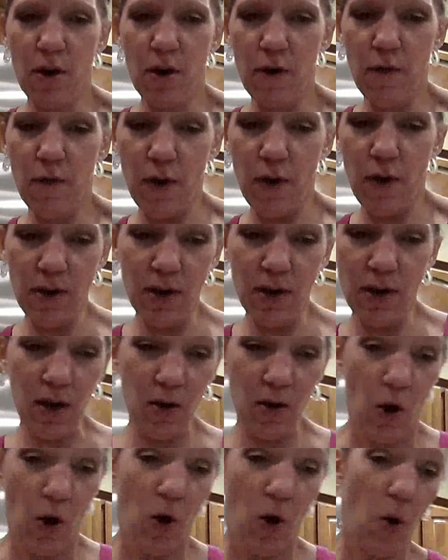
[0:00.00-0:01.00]
of
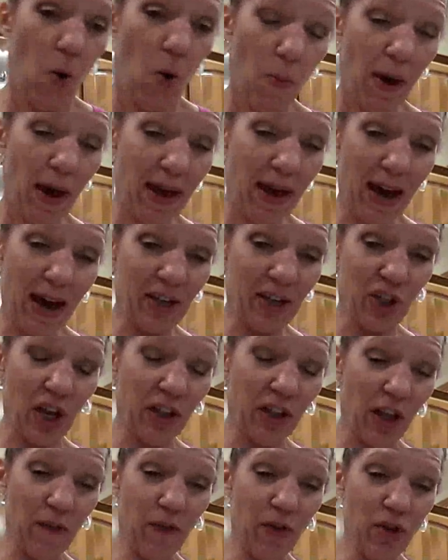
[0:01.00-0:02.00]
onion. Oh my gosh, I
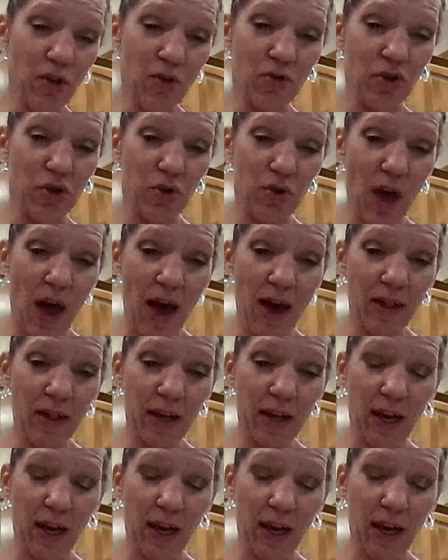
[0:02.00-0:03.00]
love when you do that.
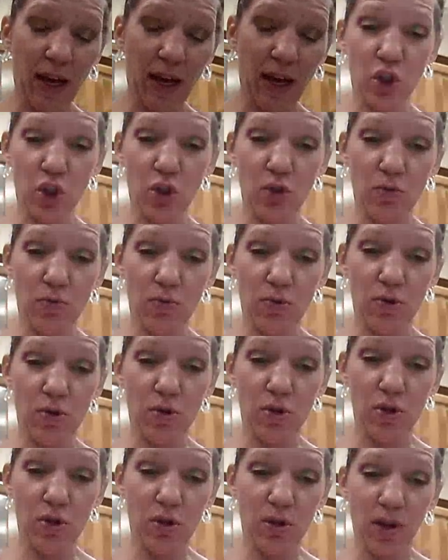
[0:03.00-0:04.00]
Like I just
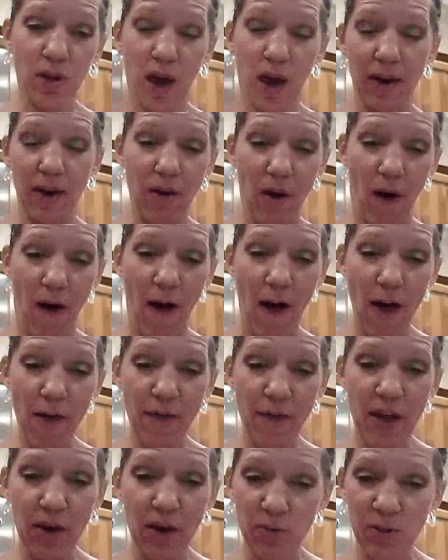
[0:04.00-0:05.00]
cut it
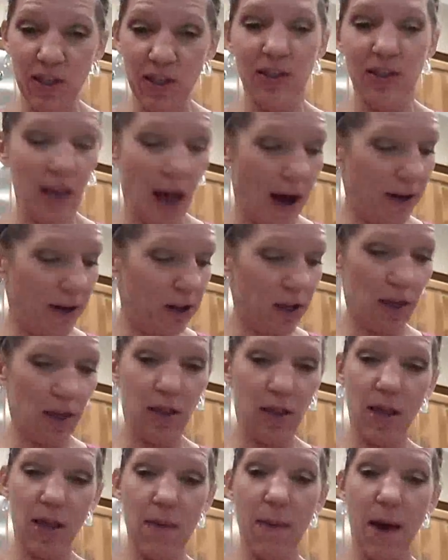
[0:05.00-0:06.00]
off and it was
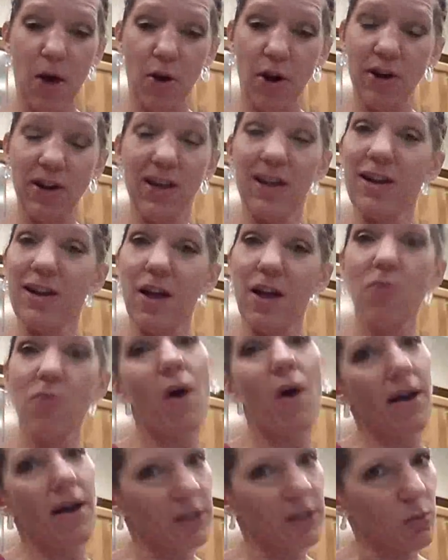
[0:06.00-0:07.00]
exactly the amount I needed.
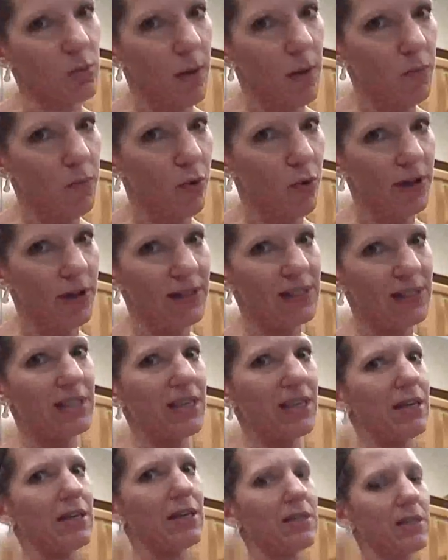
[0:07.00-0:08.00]
Well, it's 1.6
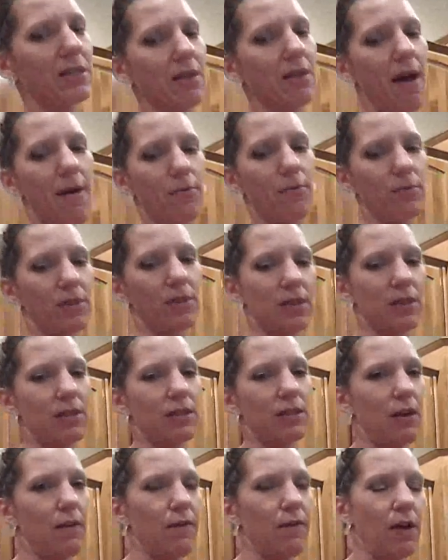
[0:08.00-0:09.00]
ounces
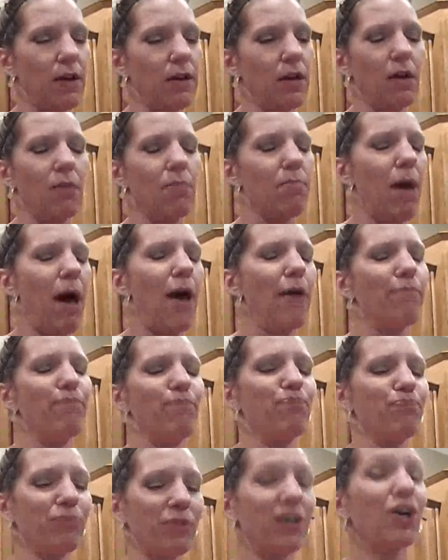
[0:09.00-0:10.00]
of onion, but
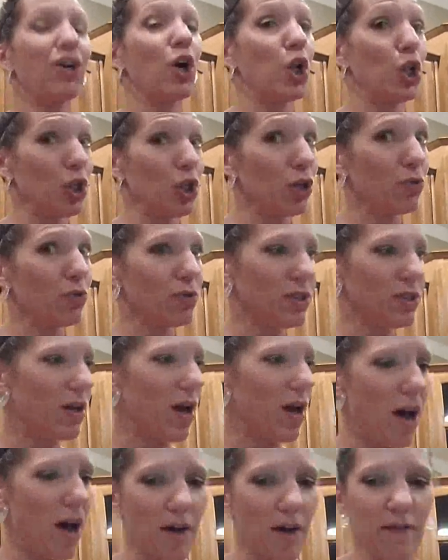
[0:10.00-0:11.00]
close
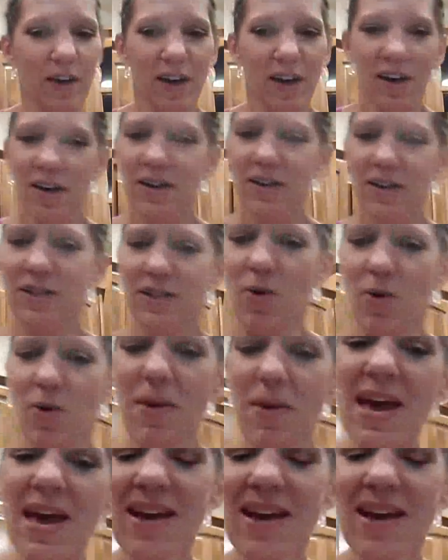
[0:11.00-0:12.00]
enough. So
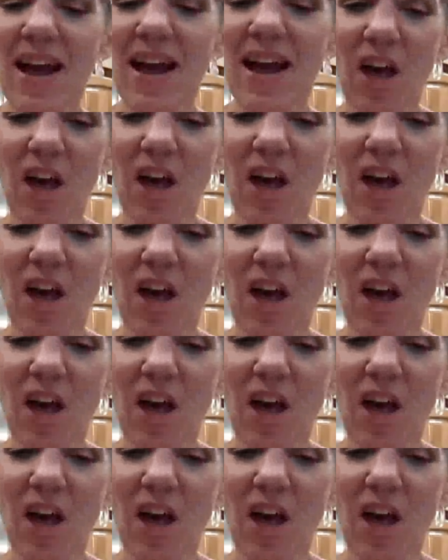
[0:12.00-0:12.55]
man, I love